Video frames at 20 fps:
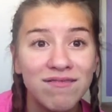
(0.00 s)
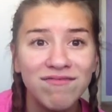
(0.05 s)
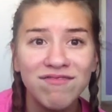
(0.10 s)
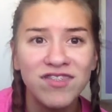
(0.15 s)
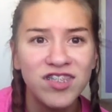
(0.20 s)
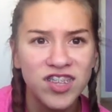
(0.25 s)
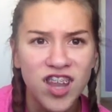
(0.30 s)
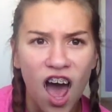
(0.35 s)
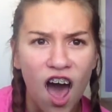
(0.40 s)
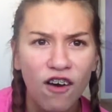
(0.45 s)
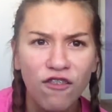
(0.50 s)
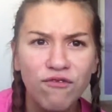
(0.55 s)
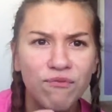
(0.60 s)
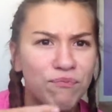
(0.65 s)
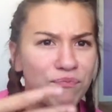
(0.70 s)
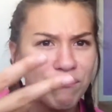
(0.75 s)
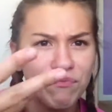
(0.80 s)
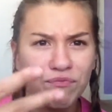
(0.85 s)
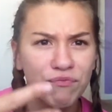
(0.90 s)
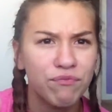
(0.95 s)
stuff.
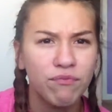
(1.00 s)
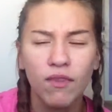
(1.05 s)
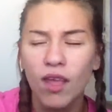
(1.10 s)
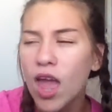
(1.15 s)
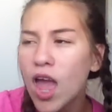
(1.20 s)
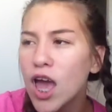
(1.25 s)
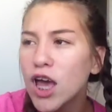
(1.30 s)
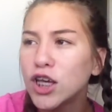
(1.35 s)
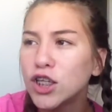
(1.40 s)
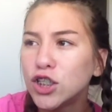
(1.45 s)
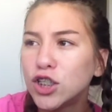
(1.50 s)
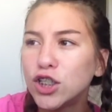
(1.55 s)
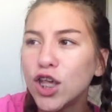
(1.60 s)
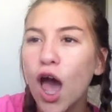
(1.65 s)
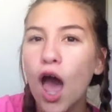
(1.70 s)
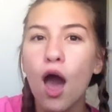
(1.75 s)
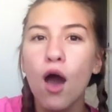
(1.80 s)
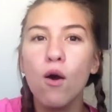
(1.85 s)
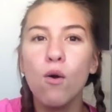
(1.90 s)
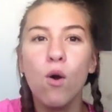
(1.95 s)

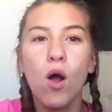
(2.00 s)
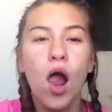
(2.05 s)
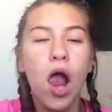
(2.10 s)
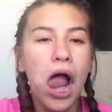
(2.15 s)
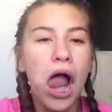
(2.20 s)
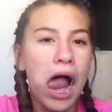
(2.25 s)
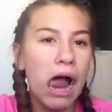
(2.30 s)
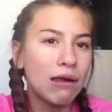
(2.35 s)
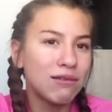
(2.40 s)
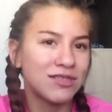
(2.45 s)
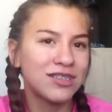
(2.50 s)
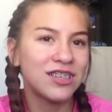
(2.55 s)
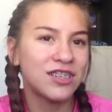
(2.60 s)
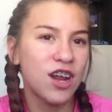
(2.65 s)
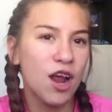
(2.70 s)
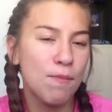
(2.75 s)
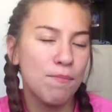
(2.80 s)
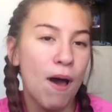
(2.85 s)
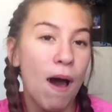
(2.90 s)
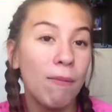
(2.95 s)
So I was going to
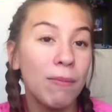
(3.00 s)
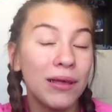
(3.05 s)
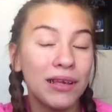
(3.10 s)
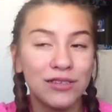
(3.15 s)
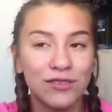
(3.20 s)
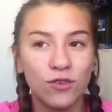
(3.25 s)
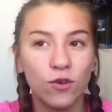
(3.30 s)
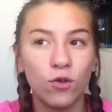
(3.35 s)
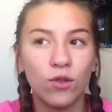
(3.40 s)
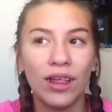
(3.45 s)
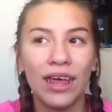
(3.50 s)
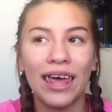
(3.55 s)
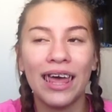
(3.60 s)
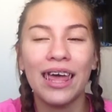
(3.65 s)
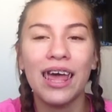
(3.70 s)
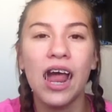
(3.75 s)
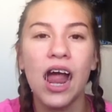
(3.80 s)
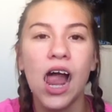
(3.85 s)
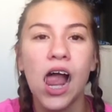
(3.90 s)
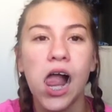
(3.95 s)
start public
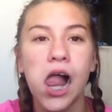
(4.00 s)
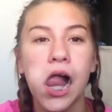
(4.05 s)
schooling.